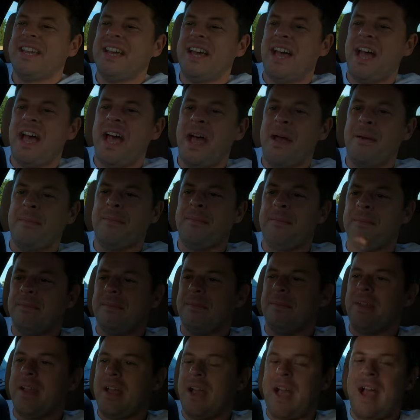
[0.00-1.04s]

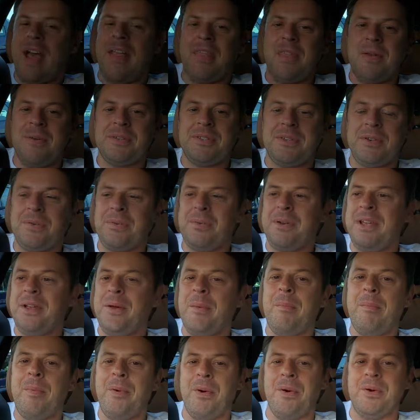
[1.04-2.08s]
Um, and there was a real
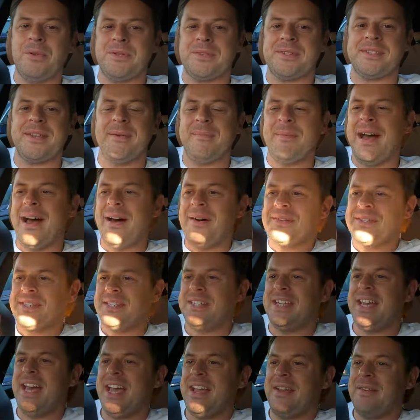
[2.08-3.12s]
buzz about
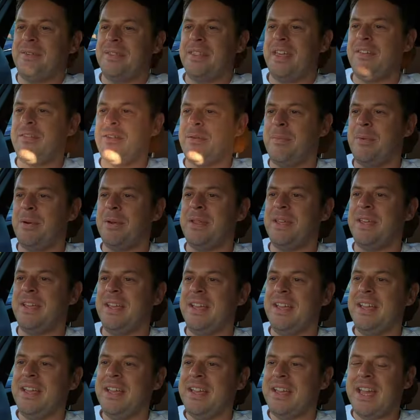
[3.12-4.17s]
today with everybody
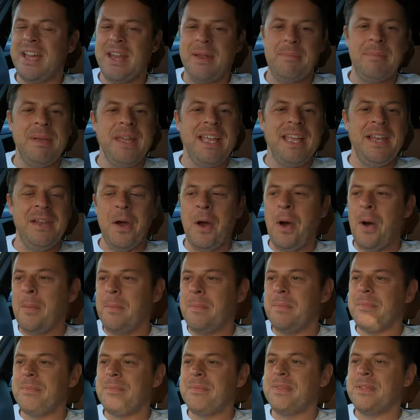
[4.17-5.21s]
kind of meeting up,
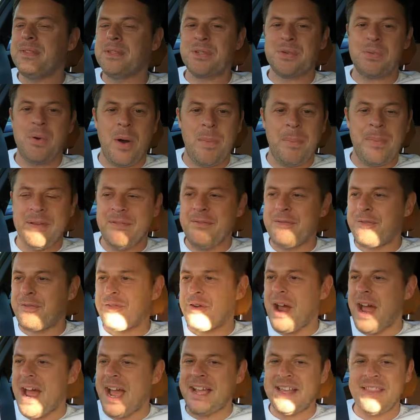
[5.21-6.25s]
swapping
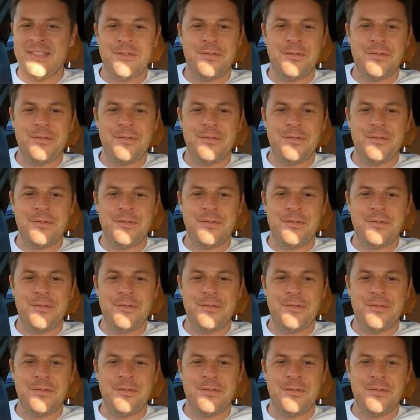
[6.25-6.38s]
frag.